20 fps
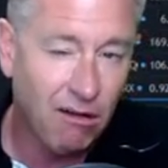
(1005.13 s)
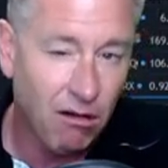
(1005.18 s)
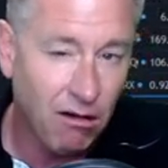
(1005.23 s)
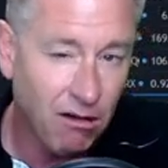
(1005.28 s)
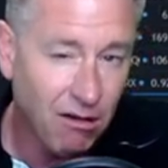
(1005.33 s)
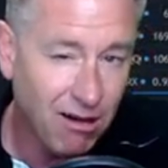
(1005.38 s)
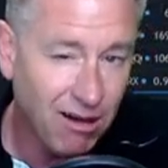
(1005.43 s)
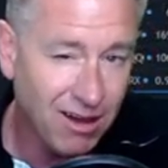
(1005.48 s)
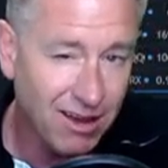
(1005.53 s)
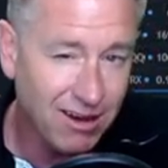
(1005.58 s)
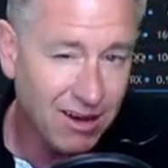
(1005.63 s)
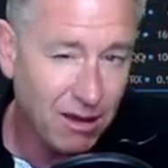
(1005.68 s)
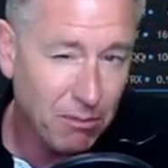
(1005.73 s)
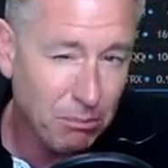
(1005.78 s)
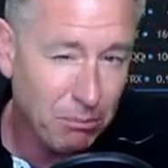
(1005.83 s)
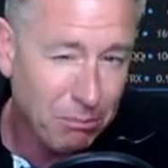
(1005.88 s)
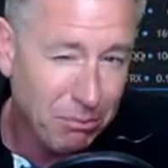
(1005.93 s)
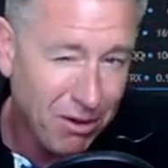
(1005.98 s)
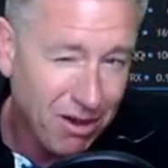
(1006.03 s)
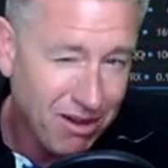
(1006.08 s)
on
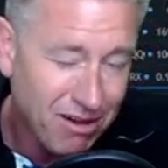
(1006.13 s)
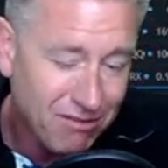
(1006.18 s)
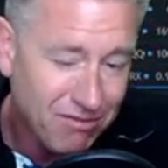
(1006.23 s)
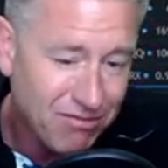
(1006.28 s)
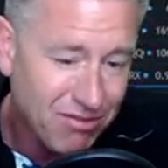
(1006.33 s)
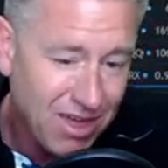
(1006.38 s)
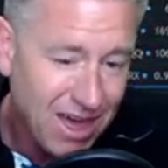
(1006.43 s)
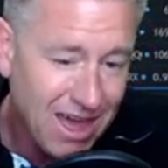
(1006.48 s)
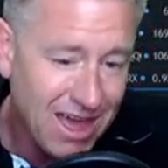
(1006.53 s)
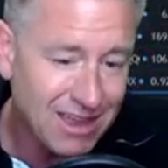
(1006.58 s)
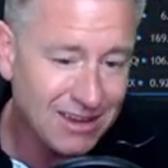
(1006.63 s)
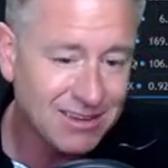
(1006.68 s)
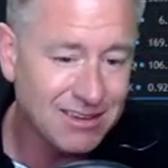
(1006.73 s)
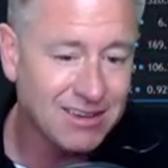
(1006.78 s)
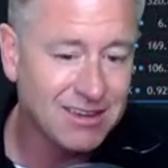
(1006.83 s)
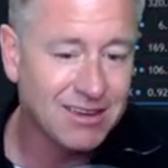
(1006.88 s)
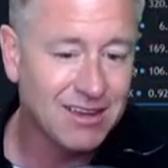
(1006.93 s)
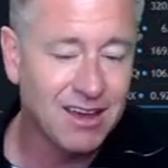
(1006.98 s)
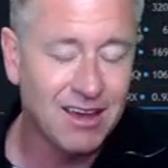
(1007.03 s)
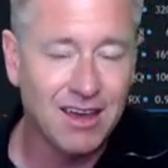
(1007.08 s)
above
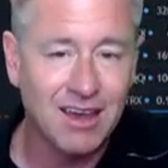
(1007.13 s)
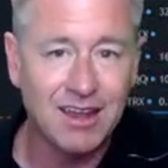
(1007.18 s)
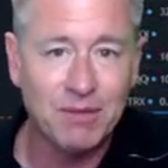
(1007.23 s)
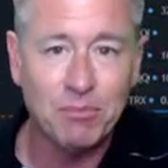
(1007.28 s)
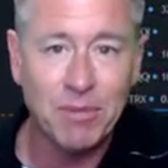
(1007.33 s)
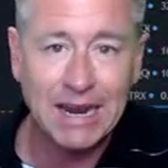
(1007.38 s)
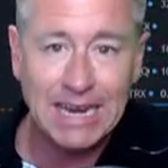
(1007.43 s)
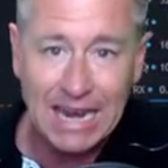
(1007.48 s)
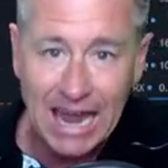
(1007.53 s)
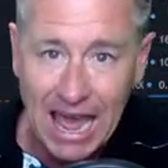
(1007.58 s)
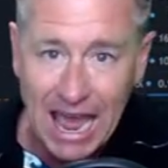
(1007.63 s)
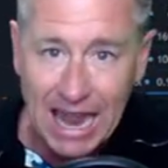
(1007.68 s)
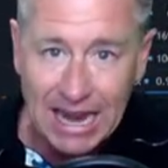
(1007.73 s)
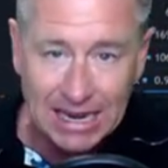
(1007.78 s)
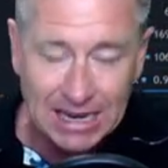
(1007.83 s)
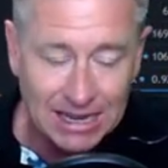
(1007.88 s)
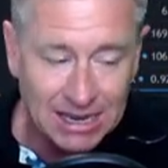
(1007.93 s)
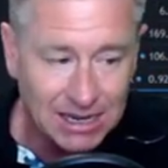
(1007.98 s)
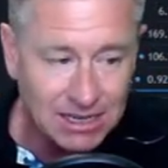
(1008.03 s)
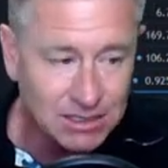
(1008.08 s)
that, uh, my
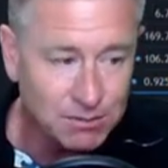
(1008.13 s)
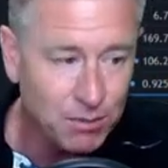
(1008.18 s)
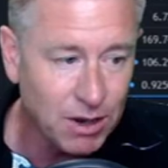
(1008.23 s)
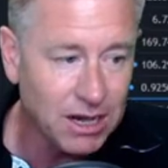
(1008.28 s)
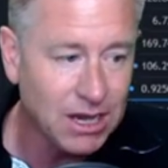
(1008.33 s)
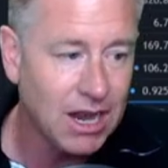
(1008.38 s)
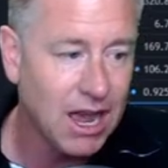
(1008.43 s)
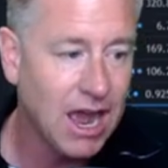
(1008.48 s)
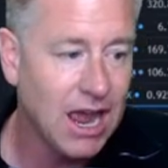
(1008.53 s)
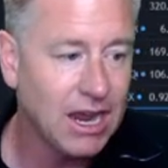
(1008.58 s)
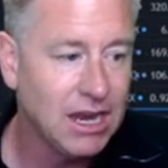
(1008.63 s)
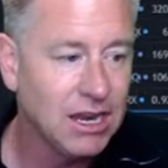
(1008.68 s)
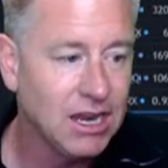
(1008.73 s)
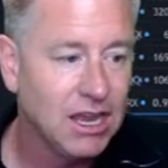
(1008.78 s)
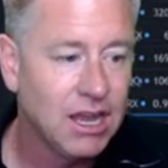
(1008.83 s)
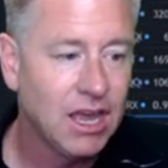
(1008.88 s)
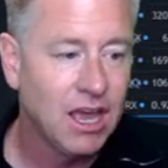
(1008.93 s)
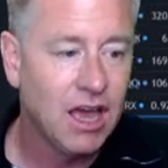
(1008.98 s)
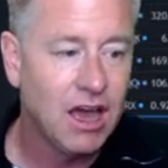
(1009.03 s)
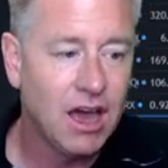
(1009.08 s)
nine. It is my nine.
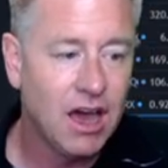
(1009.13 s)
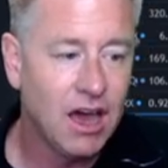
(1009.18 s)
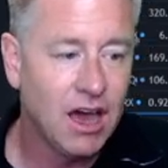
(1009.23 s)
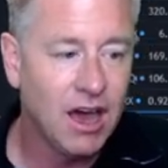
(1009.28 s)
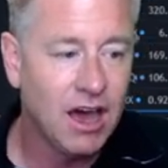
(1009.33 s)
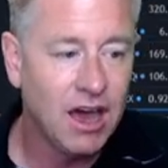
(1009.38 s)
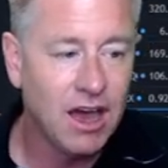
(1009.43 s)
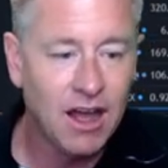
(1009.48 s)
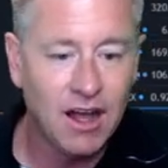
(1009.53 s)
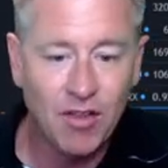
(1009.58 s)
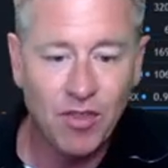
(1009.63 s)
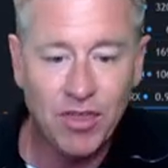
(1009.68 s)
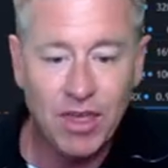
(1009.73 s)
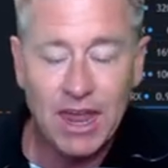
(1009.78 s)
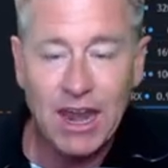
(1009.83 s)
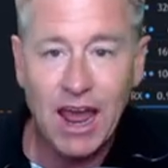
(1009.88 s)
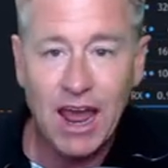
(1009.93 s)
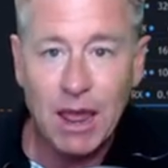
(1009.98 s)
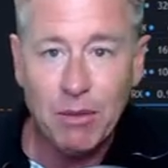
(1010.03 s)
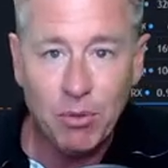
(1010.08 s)
Uh,
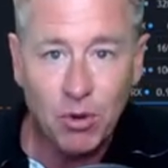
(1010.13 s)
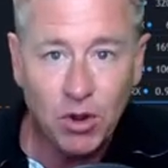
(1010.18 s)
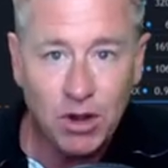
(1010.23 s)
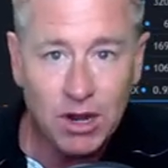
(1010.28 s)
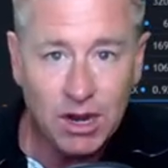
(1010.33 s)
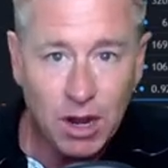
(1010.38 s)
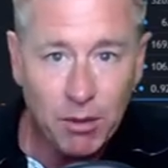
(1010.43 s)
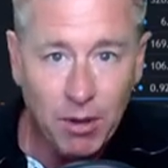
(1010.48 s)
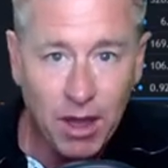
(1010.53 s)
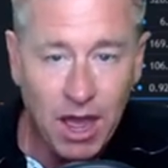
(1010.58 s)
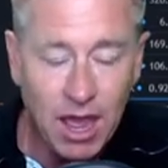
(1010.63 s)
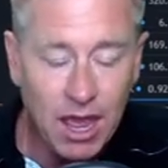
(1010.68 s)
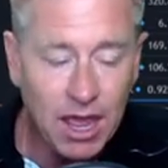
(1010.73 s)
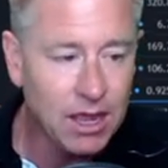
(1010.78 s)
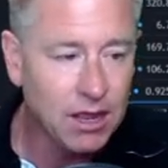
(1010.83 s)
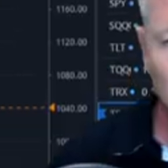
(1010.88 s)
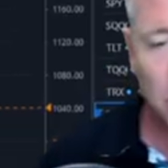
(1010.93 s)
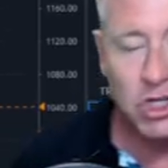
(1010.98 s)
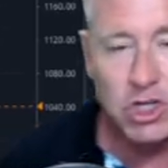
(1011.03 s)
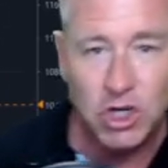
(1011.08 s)
then I put in a
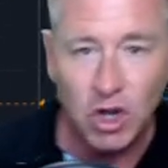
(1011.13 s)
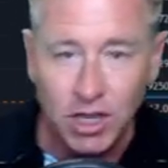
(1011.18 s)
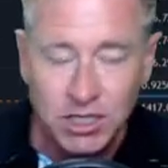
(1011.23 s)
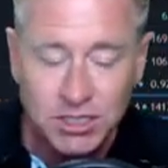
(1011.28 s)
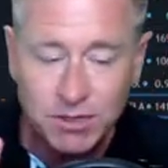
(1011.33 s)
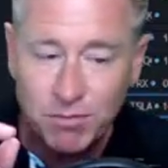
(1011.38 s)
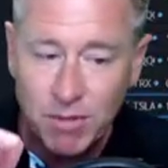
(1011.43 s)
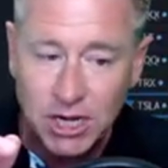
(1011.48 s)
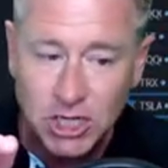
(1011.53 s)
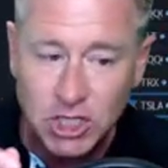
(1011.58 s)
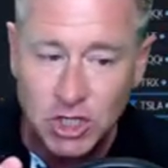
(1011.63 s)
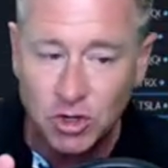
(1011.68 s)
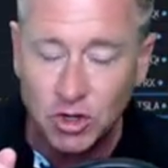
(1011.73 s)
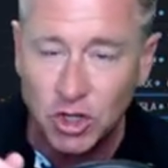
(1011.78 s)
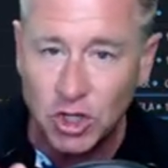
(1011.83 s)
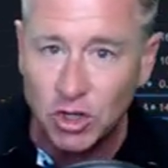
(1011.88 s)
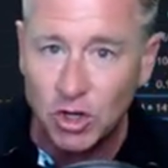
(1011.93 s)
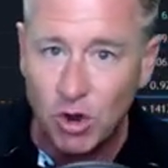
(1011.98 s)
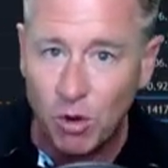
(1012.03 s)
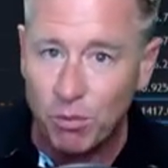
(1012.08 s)
buy. Just make sure
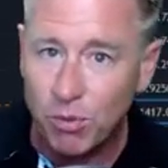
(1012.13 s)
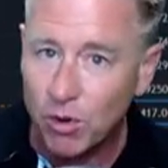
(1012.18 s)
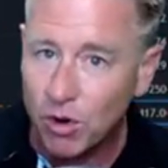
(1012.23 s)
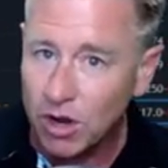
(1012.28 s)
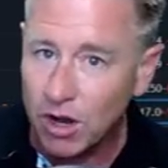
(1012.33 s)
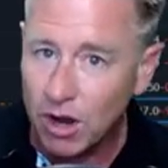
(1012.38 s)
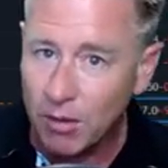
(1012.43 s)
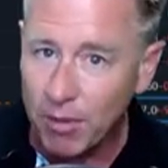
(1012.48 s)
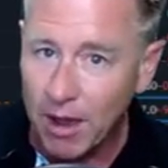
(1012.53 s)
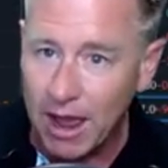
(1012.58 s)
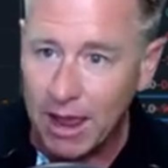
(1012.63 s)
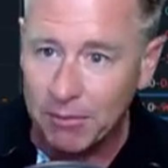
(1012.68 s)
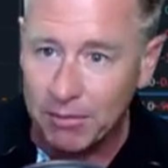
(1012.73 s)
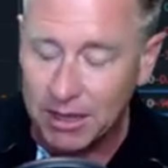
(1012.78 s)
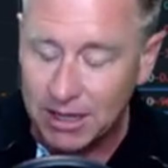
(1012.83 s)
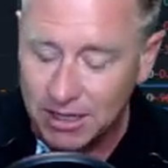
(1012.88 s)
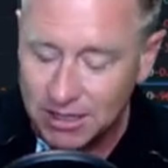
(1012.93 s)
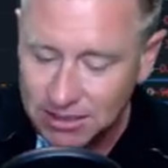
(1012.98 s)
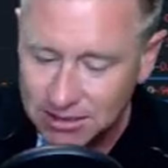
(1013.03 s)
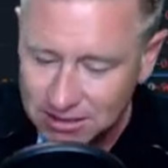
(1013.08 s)
you don't put in a buy
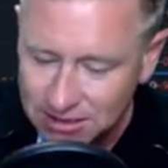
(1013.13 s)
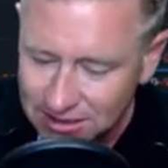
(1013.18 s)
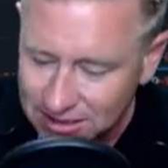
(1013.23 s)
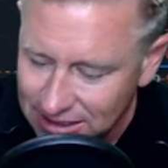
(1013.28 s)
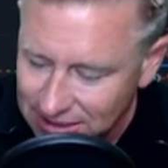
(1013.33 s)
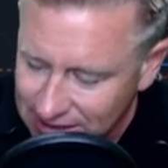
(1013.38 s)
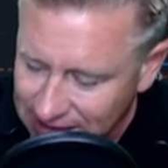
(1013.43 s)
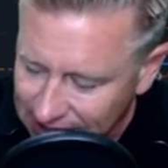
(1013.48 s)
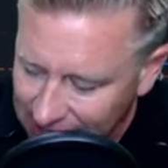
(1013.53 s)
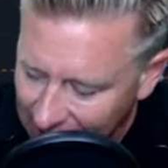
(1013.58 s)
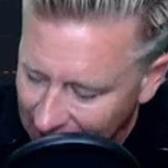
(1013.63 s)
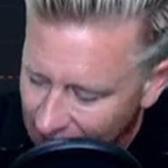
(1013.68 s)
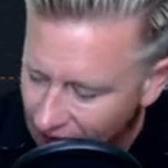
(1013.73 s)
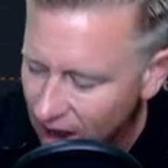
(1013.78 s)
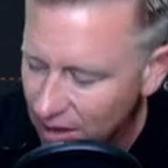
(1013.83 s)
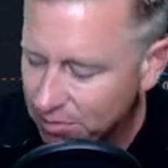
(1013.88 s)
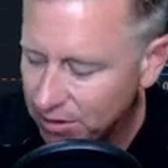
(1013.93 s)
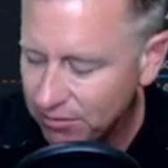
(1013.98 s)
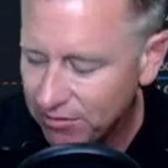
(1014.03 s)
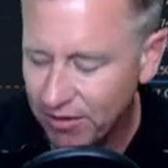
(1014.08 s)
because this
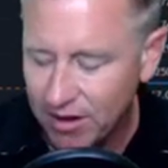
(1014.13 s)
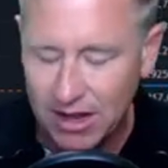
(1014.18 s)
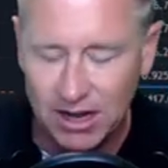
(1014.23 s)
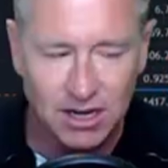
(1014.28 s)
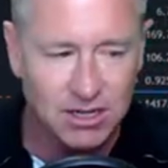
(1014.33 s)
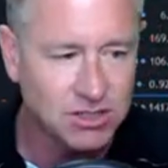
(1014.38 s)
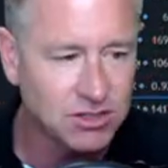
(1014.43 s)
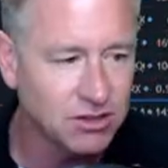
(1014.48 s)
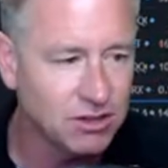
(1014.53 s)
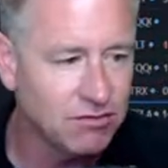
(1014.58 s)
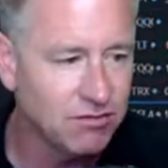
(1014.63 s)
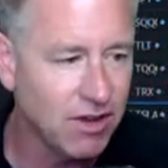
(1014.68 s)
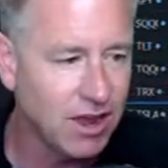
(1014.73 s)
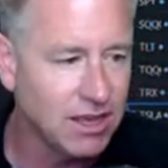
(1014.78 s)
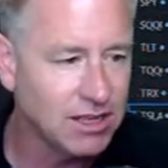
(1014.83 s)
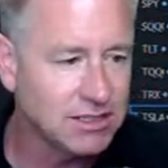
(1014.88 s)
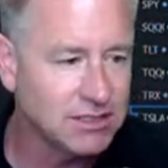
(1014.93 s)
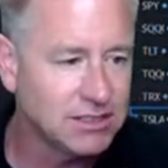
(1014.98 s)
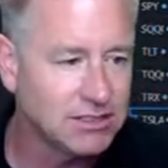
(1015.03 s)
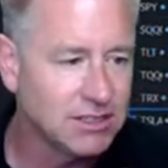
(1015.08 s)
cannot be financial
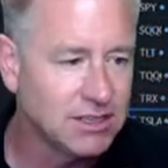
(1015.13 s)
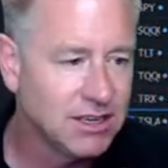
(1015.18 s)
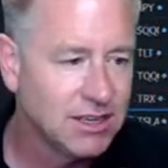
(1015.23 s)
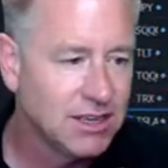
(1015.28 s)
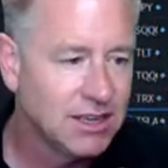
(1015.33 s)
advice